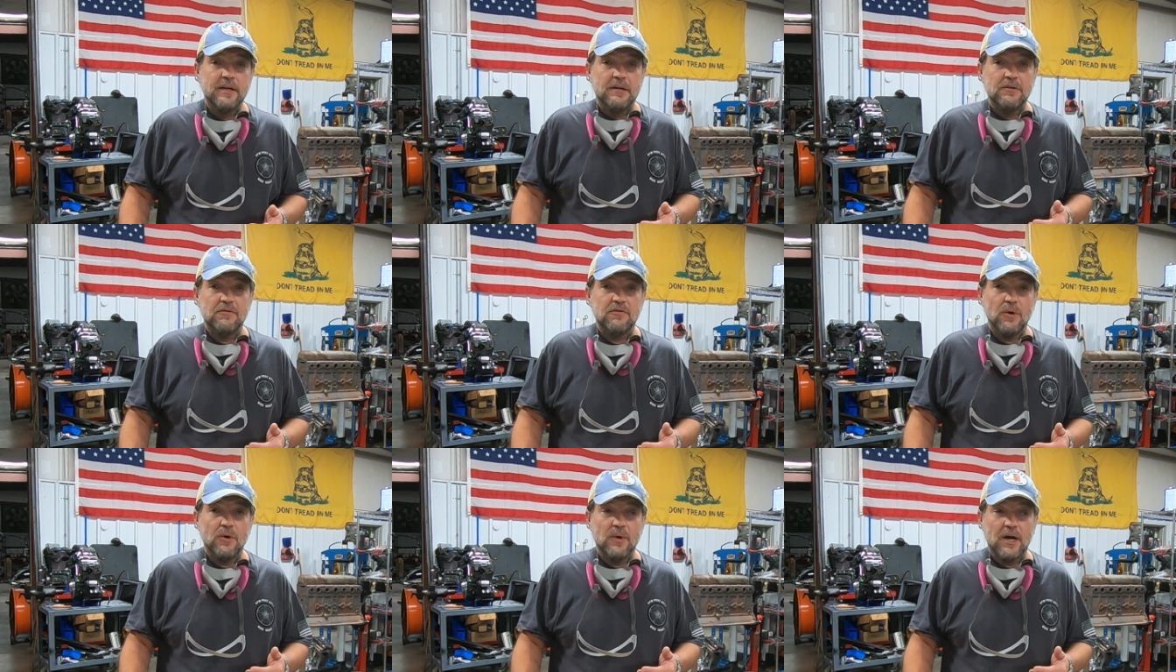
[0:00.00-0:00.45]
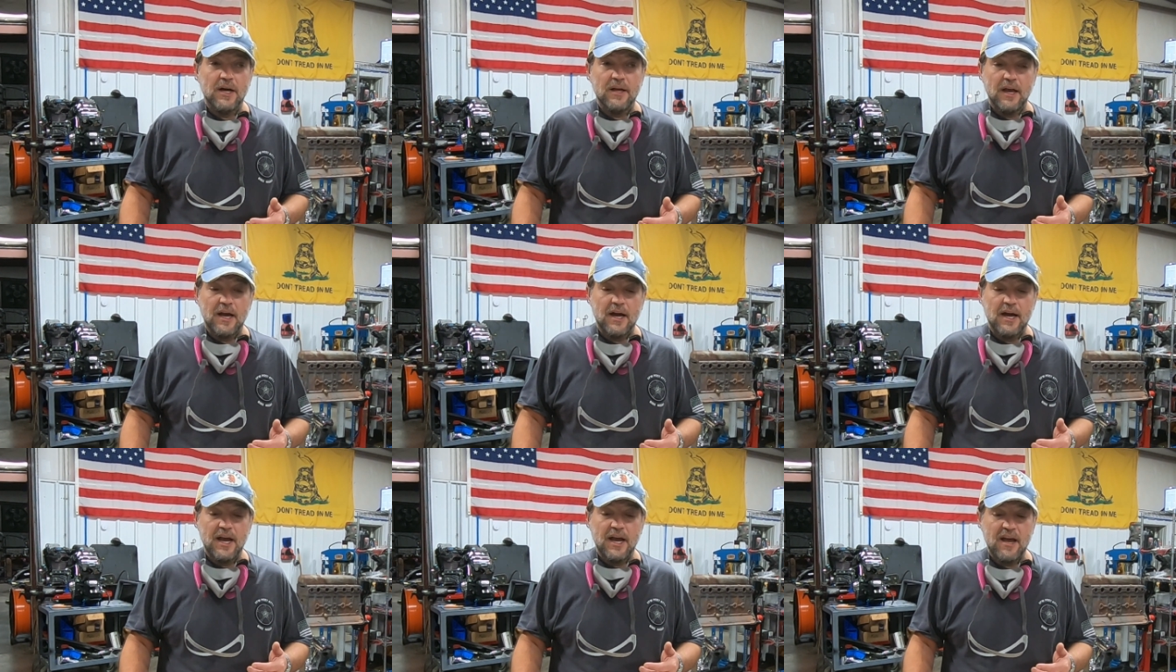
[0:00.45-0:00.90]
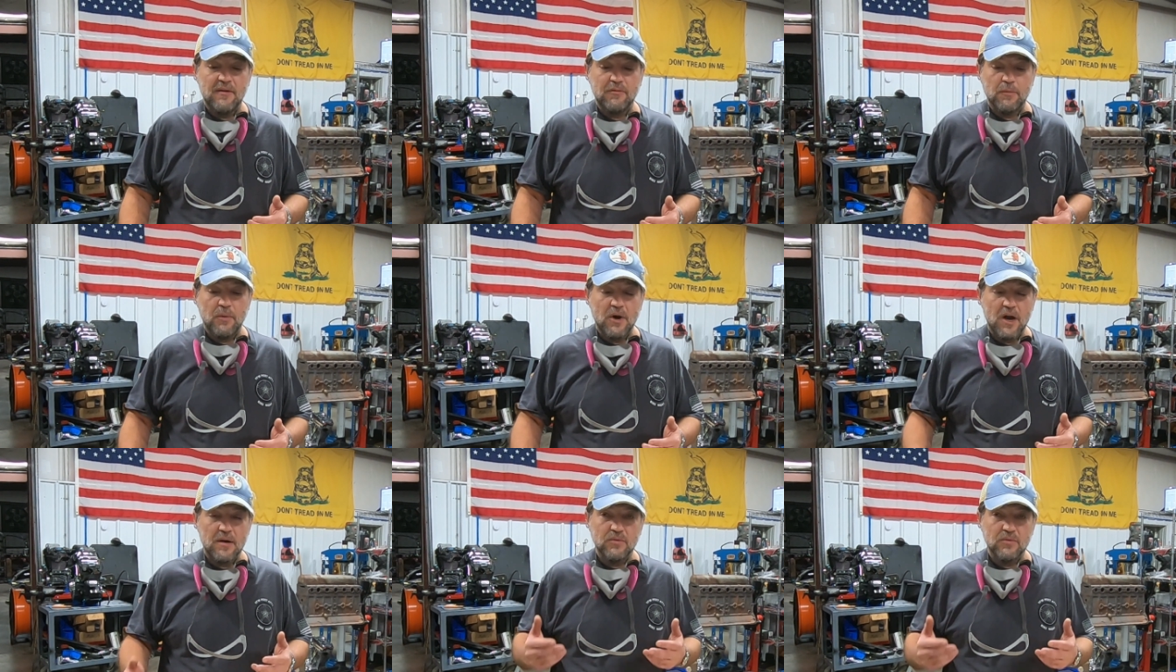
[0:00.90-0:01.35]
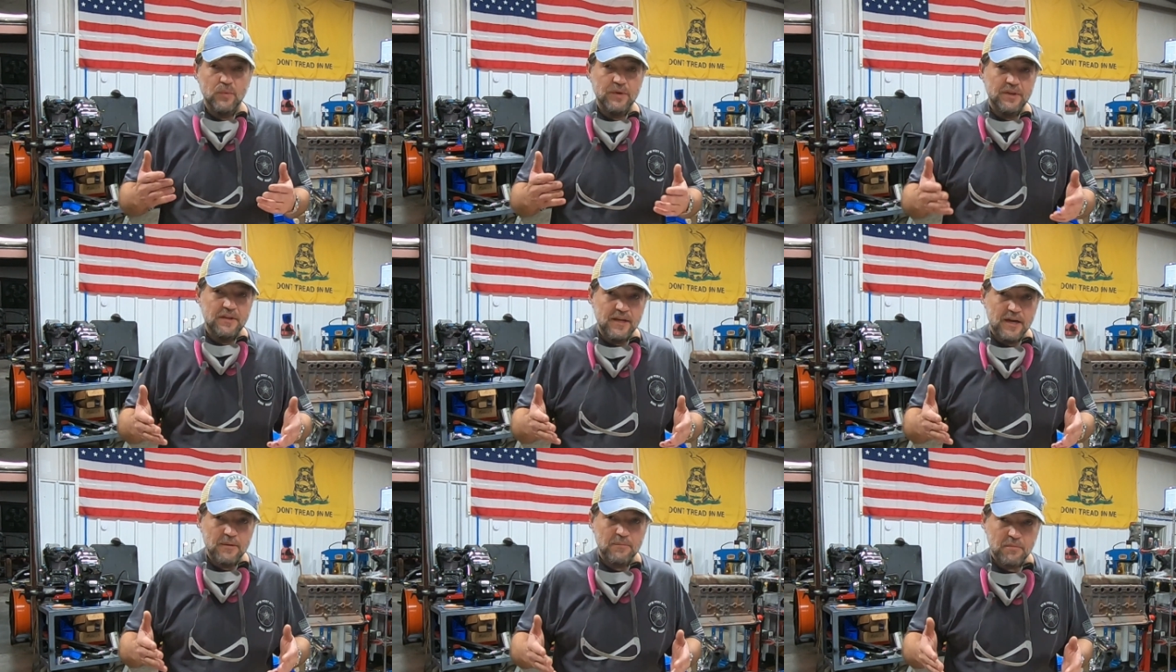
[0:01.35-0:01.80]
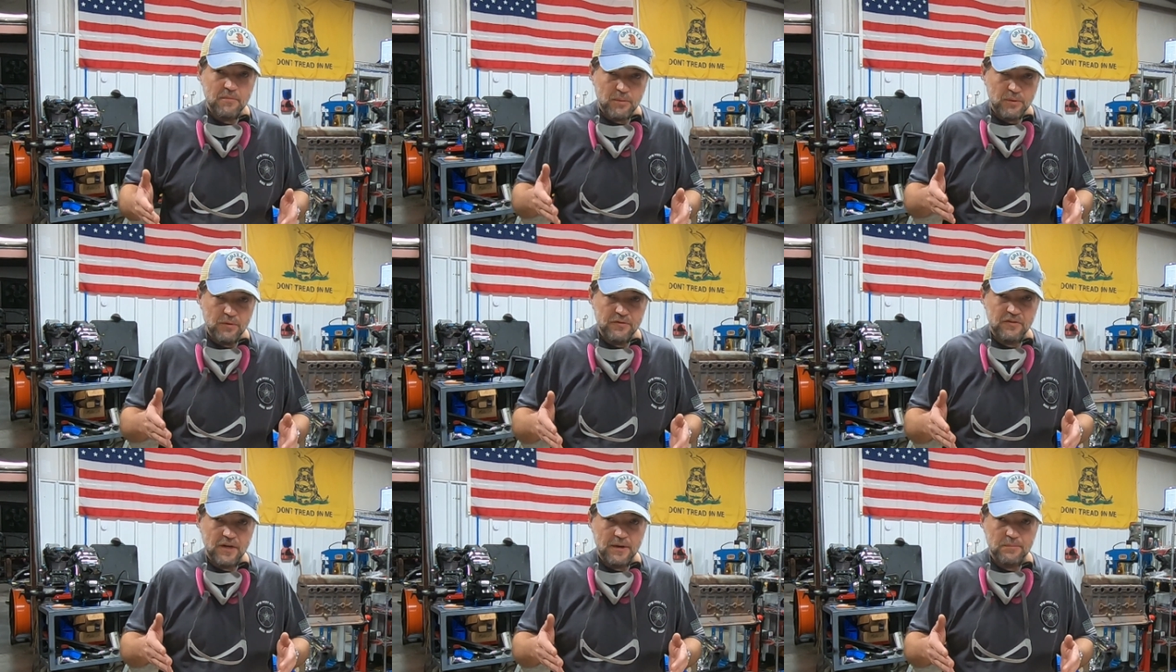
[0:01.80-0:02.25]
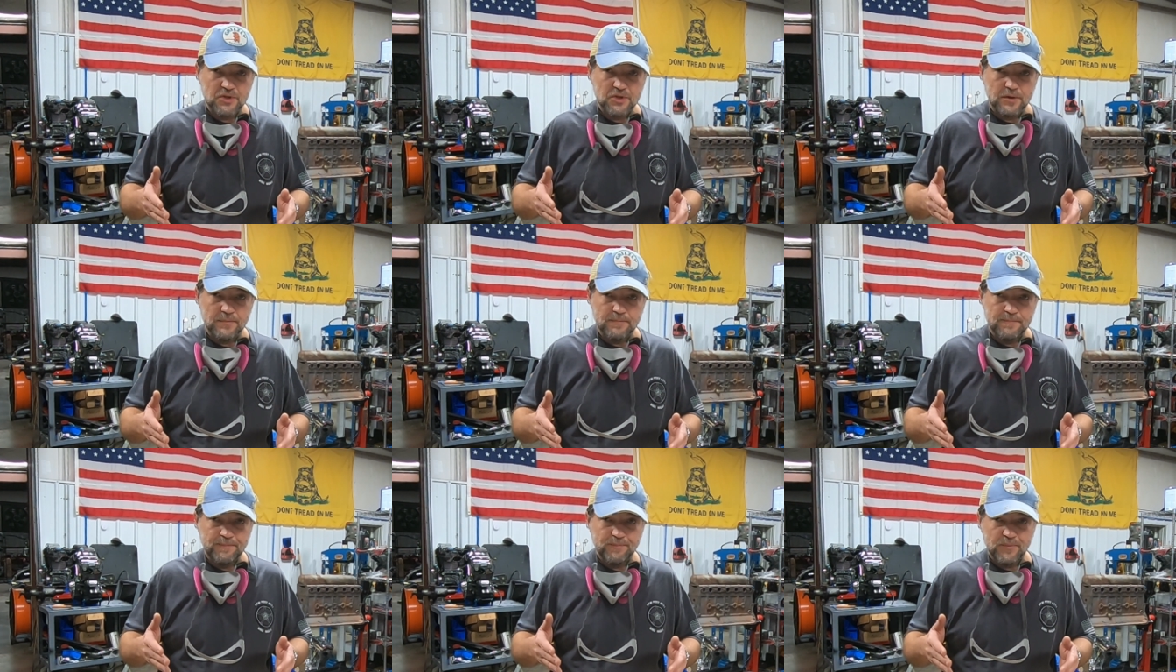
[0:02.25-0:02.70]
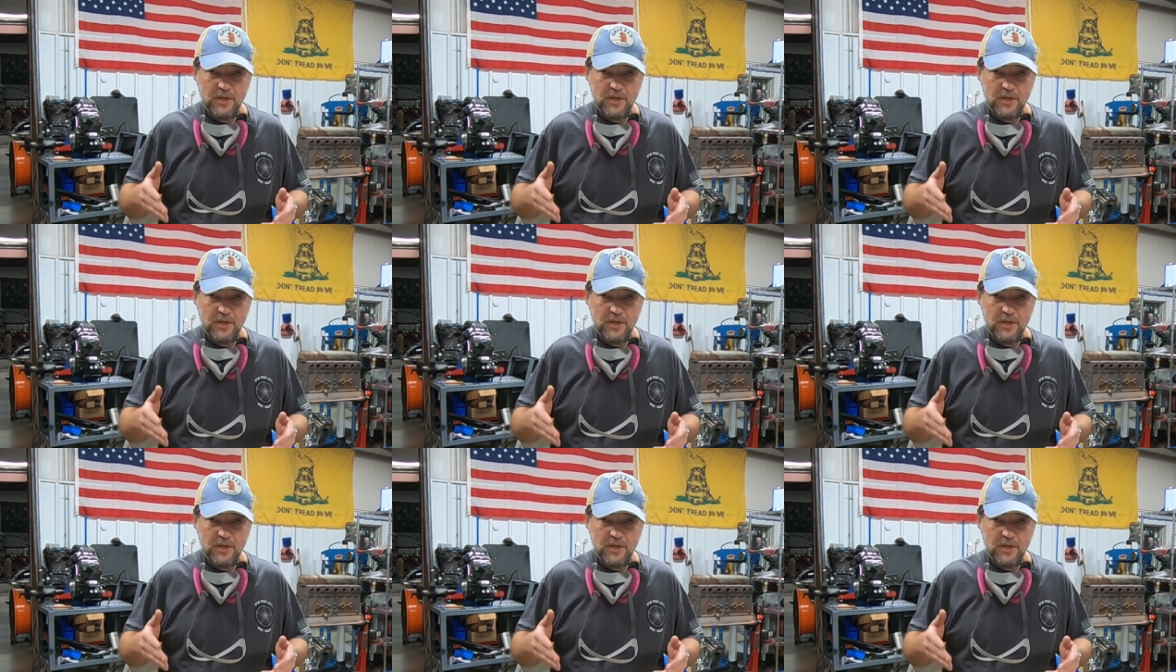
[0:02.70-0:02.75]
So I, I have a problem with depth perception.